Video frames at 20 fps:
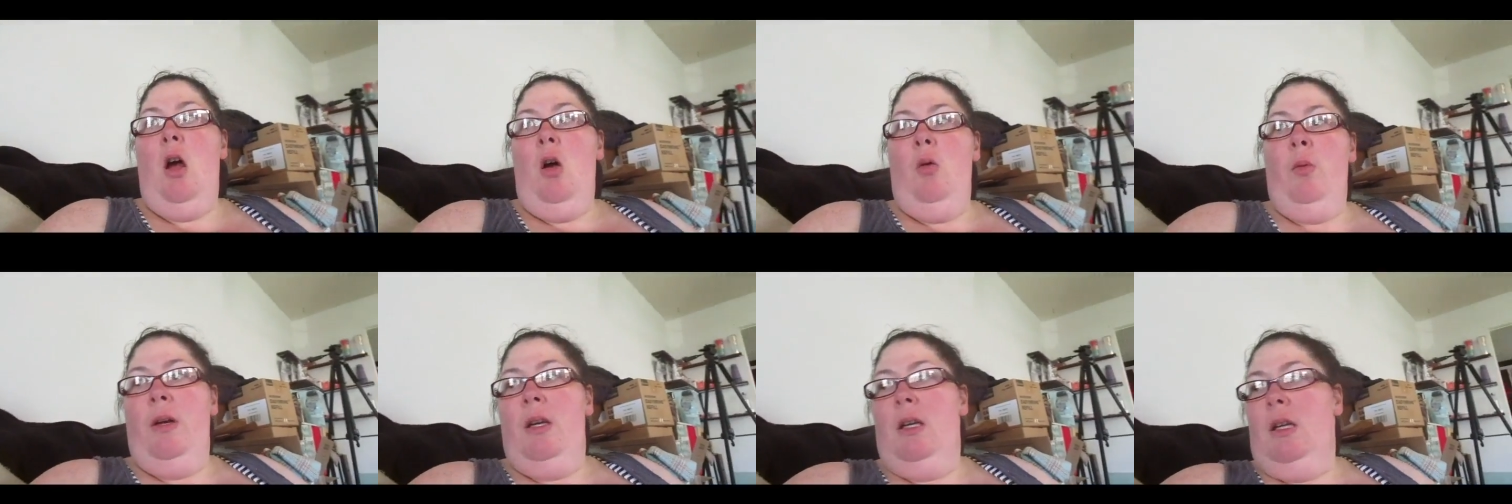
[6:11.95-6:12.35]

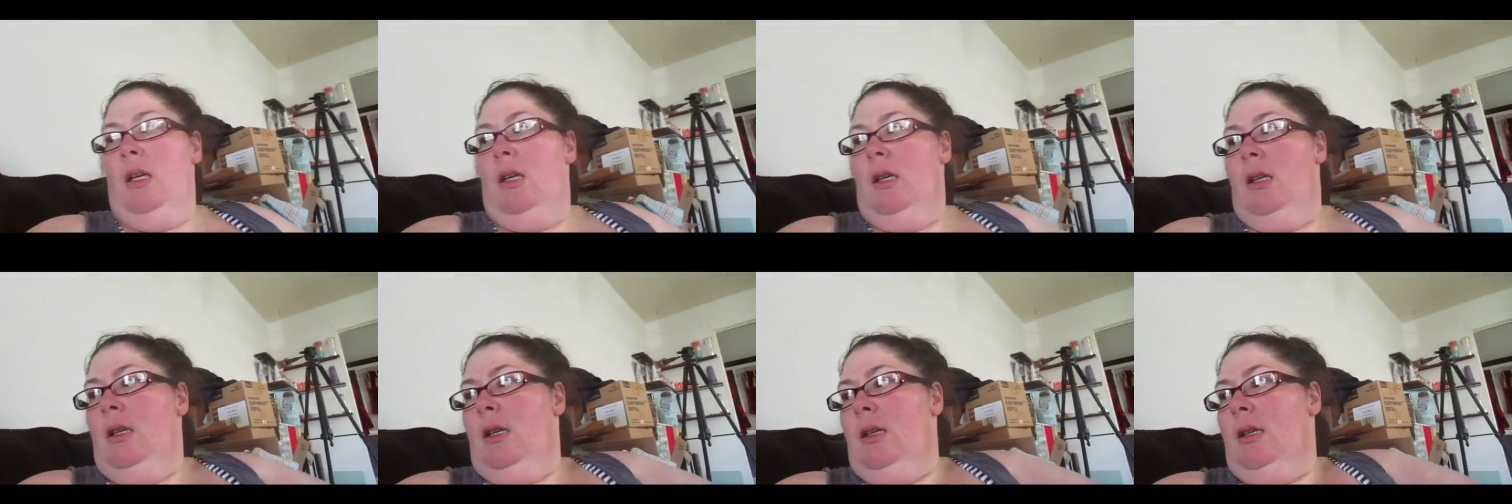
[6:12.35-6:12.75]
all we
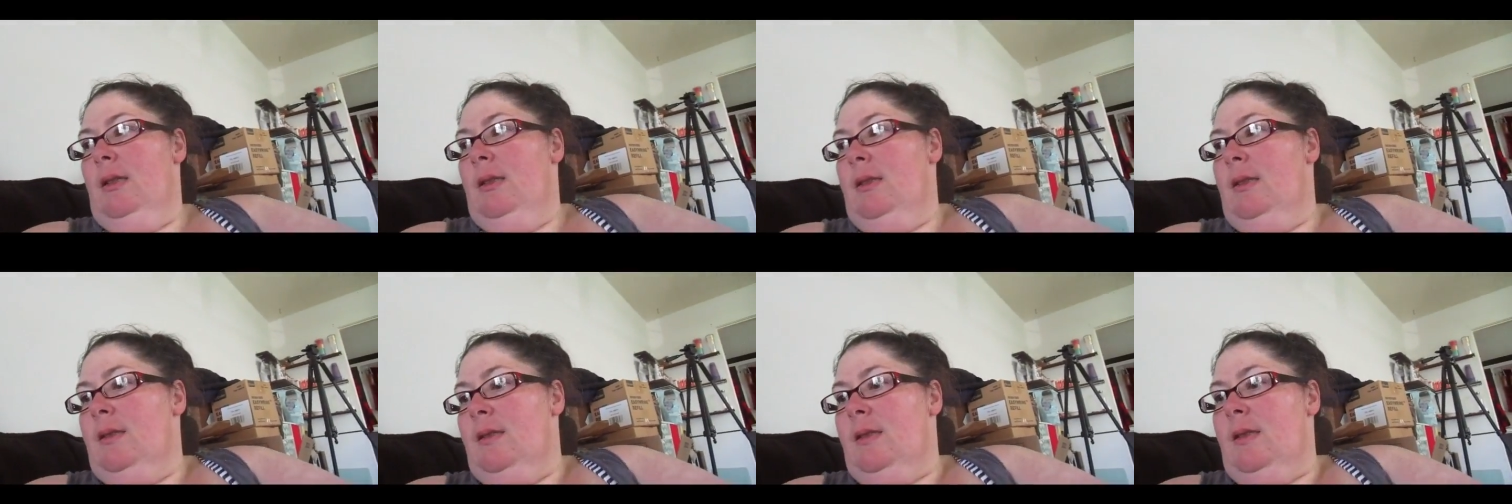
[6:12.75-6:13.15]
need
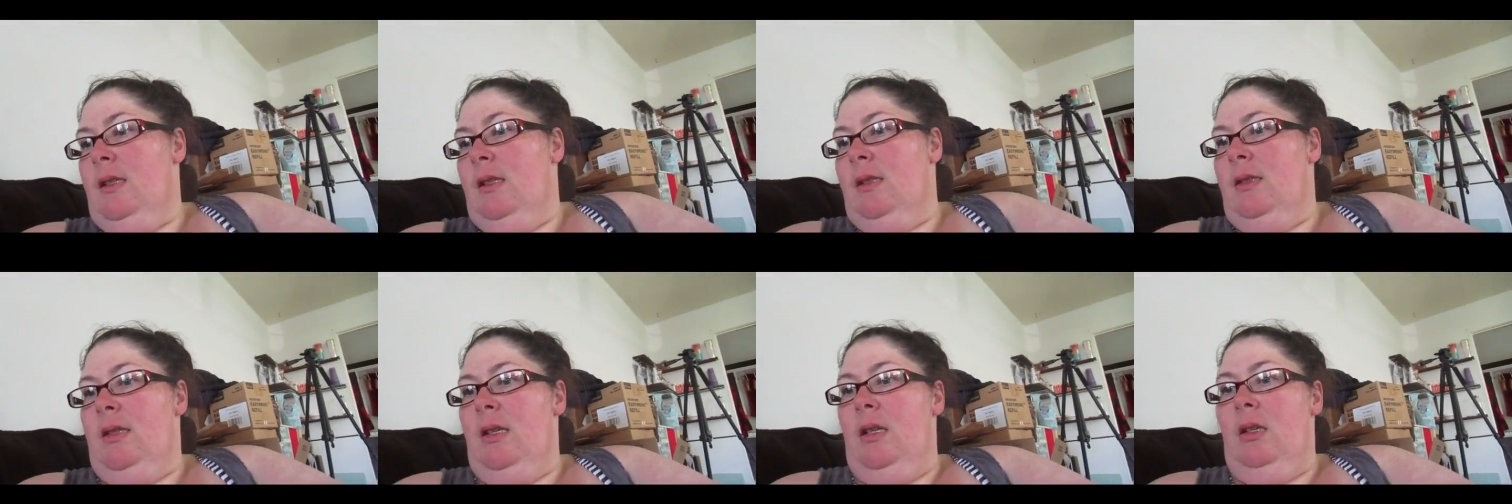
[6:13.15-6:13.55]
is
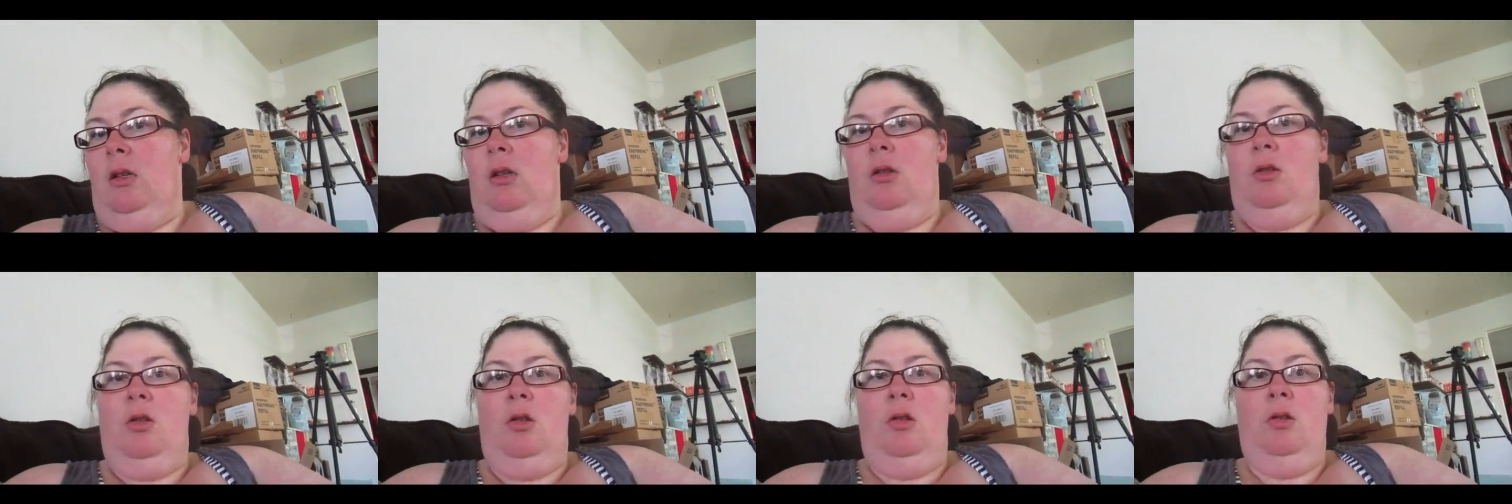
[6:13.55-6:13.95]

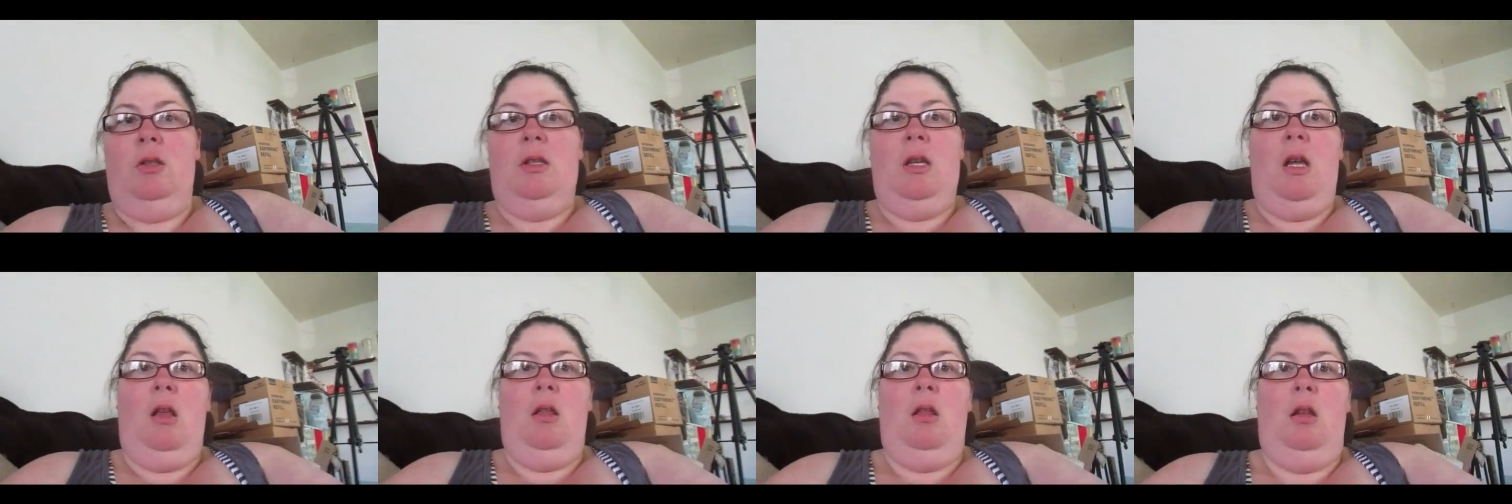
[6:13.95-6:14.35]

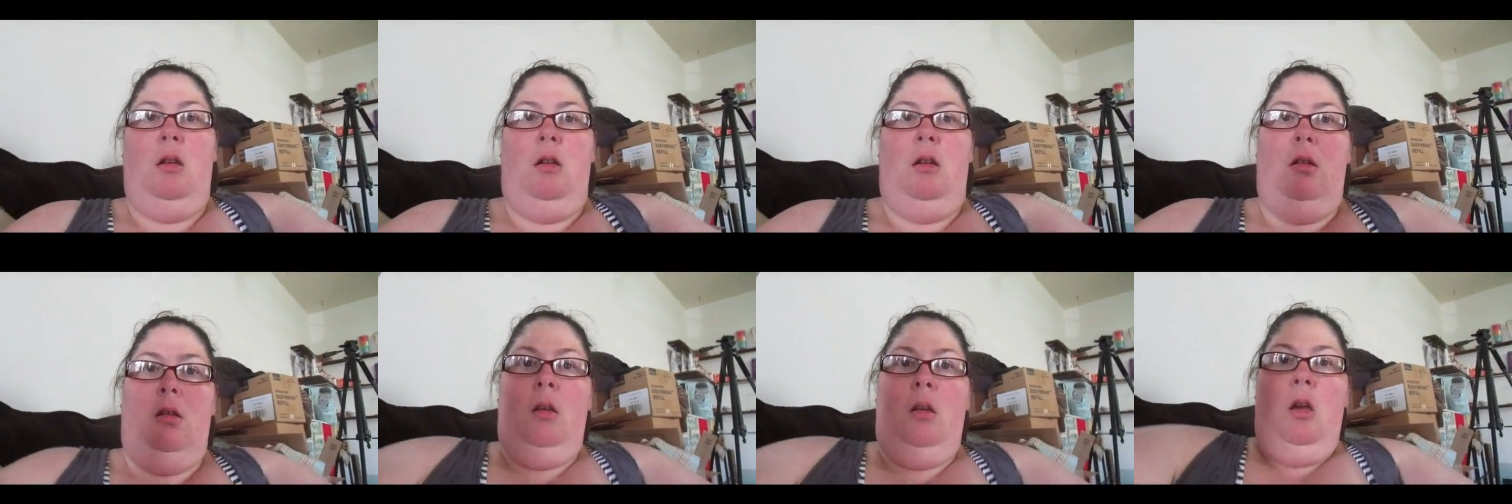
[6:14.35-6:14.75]
signatures and
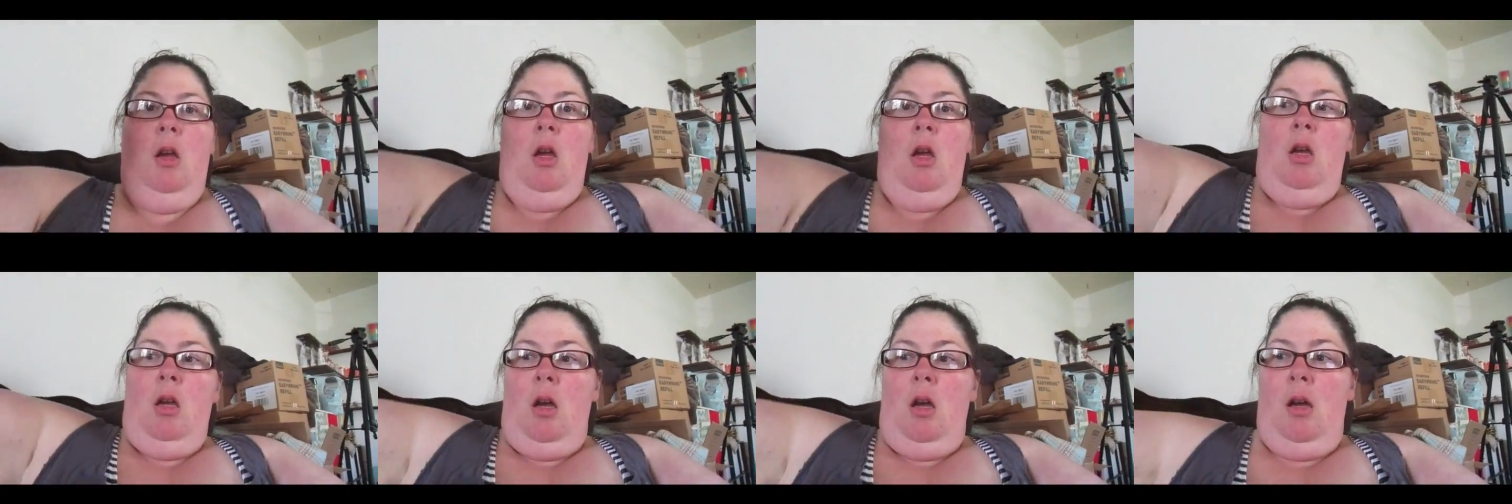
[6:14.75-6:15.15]
then
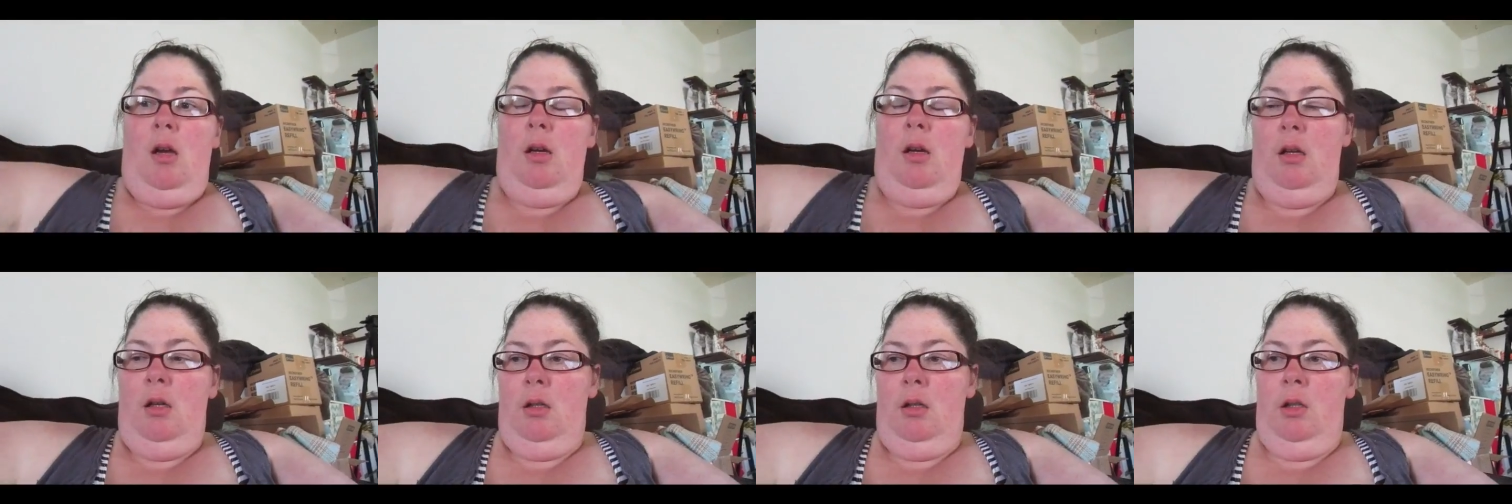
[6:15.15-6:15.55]

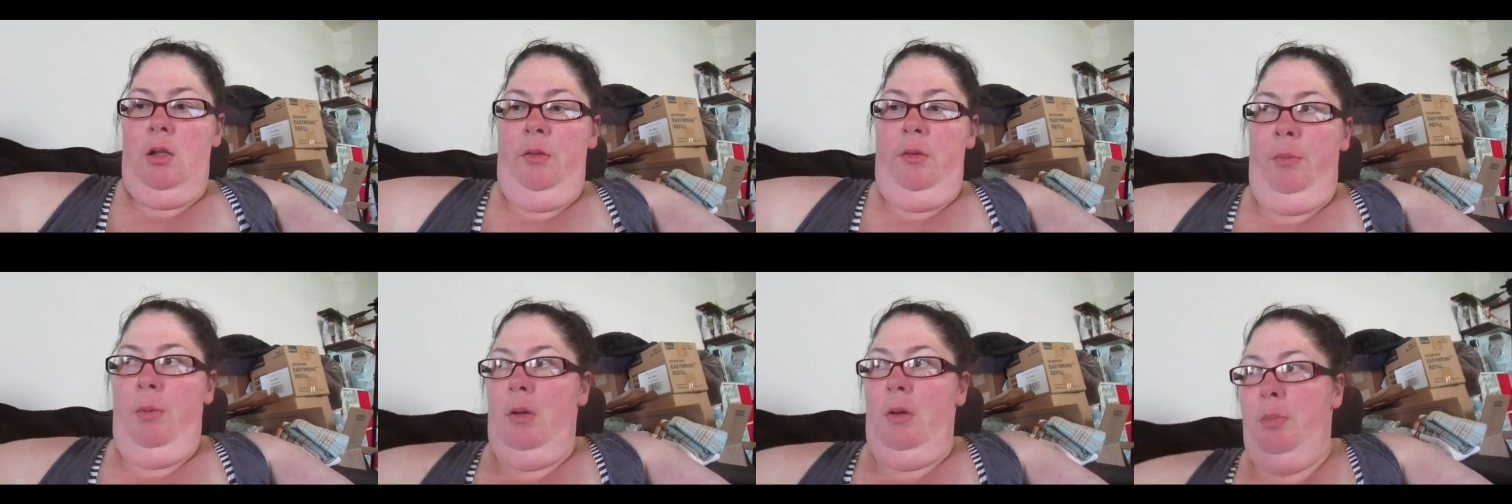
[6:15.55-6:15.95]

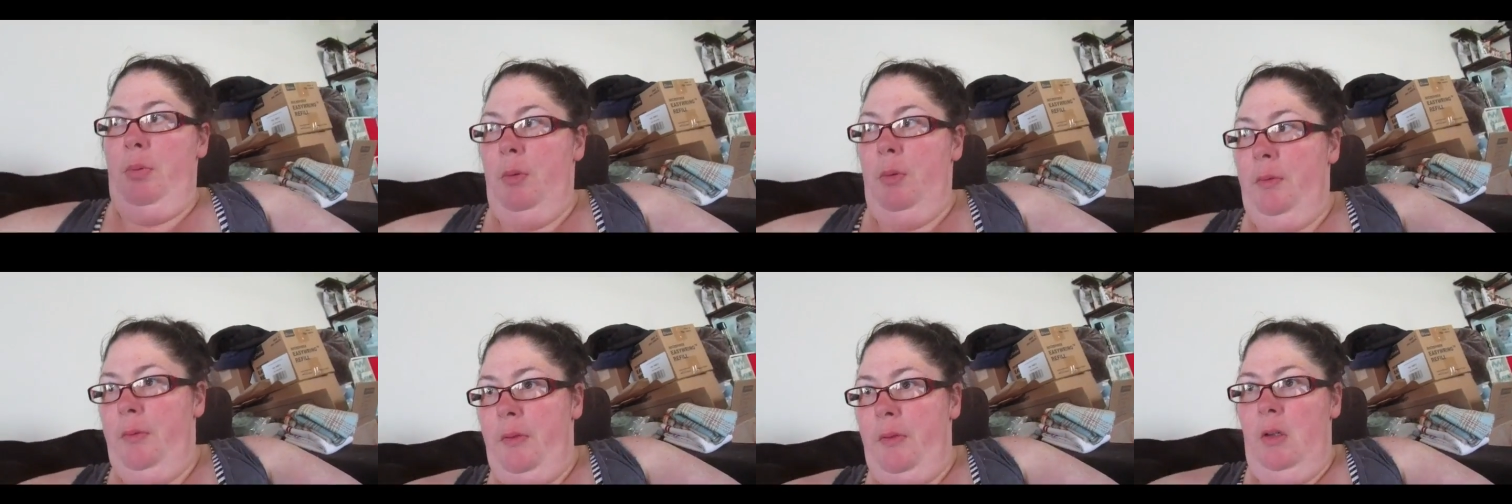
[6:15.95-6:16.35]
you've been
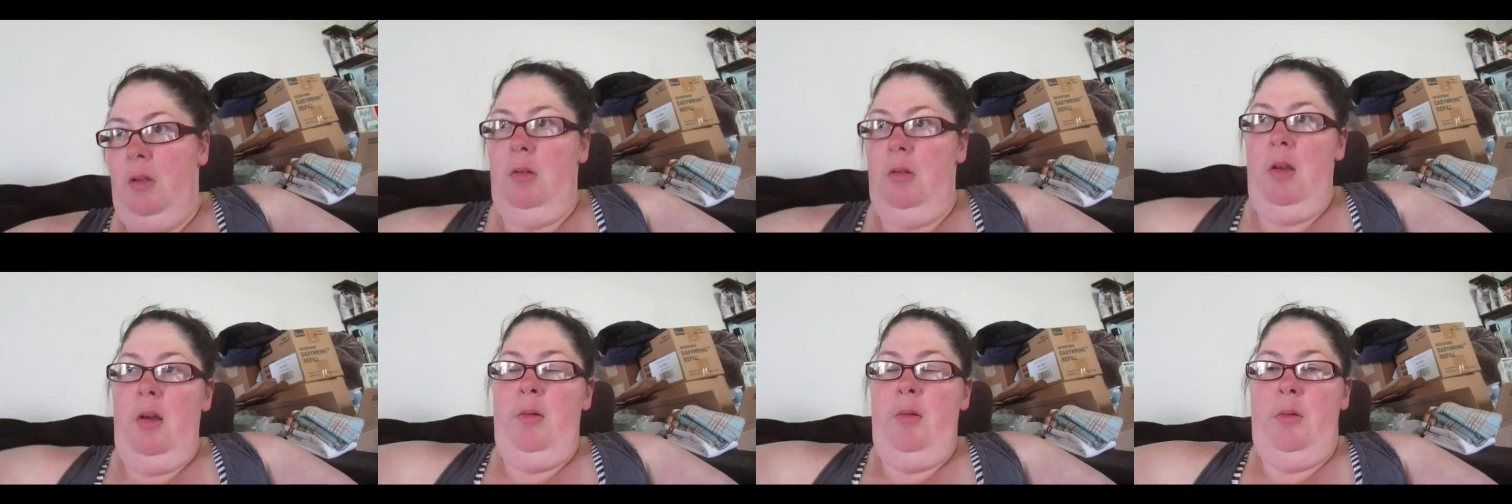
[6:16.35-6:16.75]
approved for your
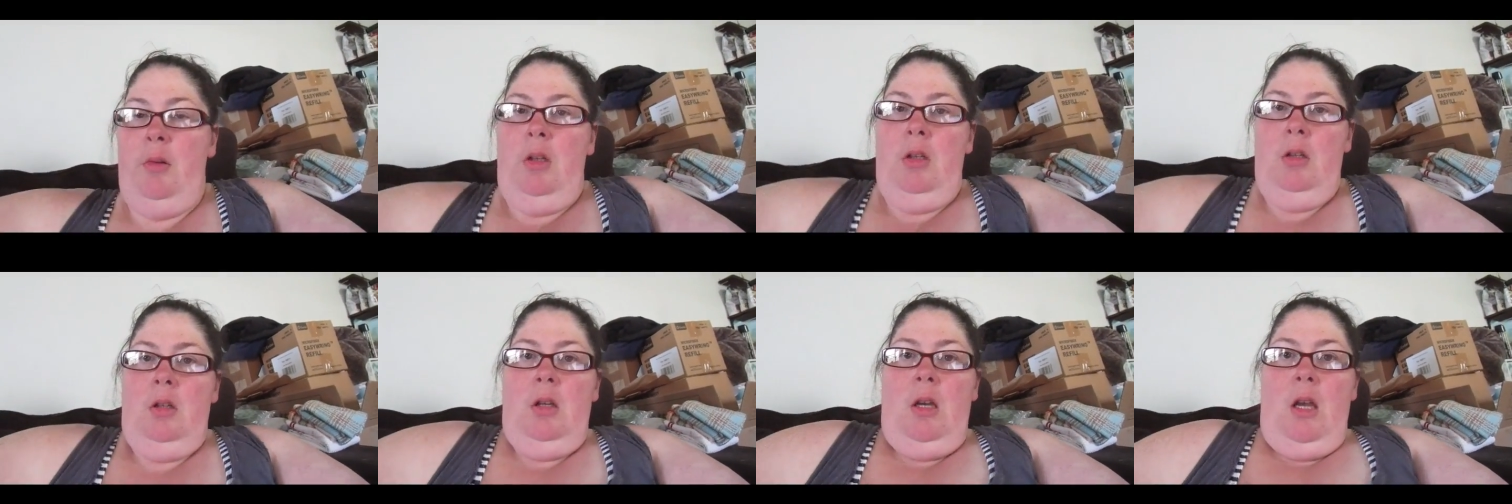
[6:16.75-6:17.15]
loan.